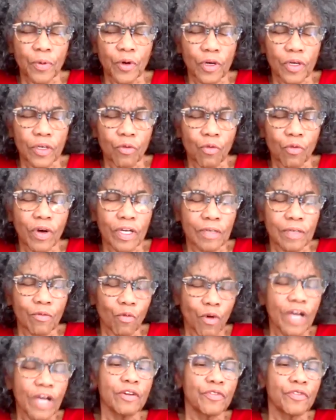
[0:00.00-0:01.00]
book,
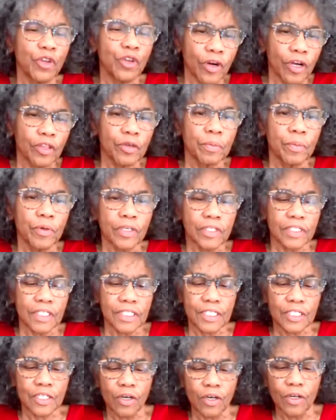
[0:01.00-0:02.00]
one of your other books,
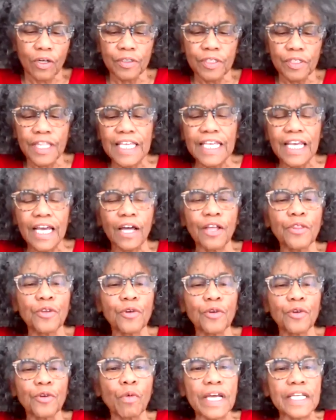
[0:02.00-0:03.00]
is called The
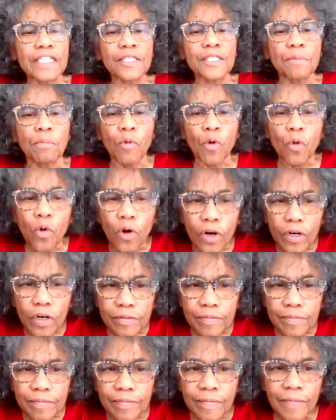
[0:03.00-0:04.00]
Other Wes
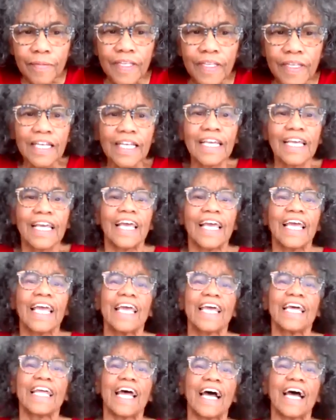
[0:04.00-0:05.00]
Moore.
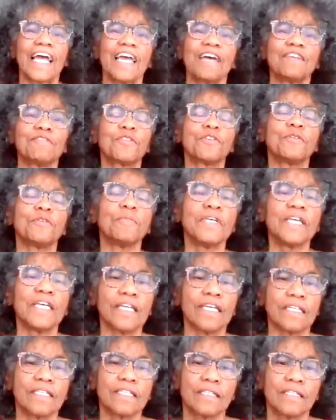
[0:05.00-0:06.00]
And I have to
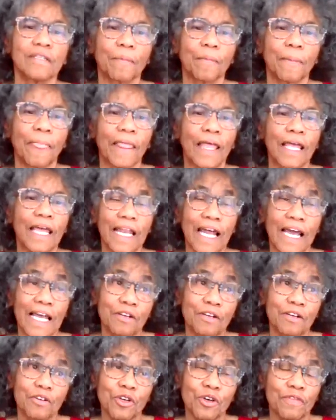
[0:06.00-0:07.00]
admit, and I
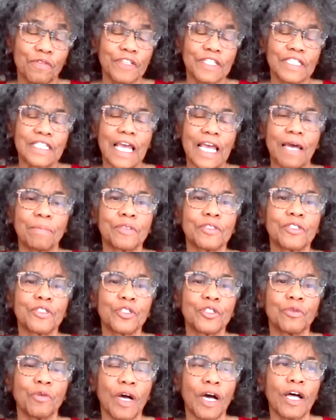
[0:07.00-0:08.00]
don't know if this
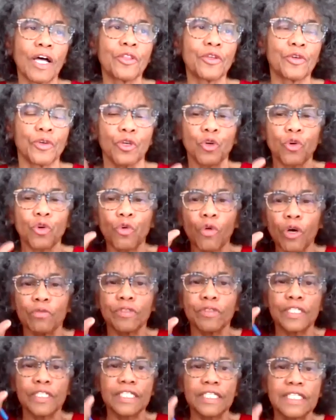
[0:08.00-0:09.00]
happens to other,
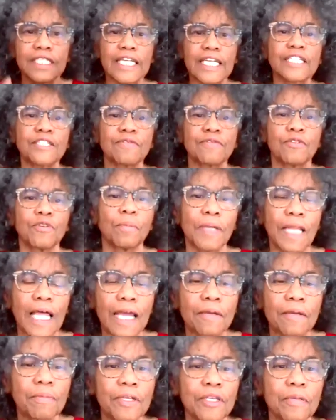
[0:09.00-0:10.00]
quote, successful
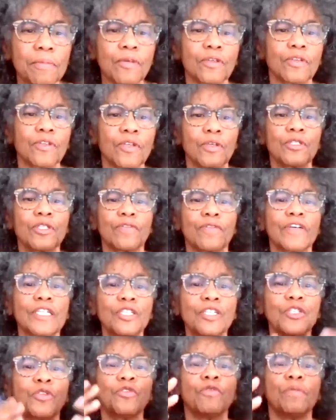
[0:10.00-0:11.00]
Black people, those of
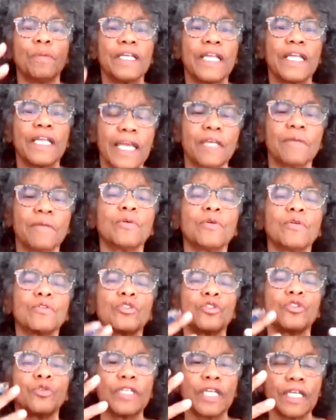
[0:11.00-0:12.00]
us who've been able
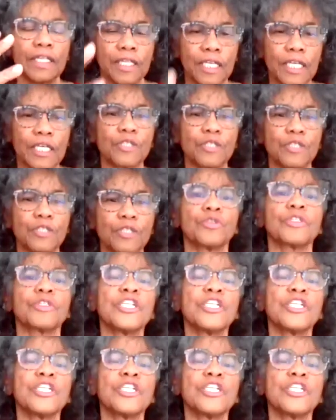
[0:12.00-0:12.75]
to get the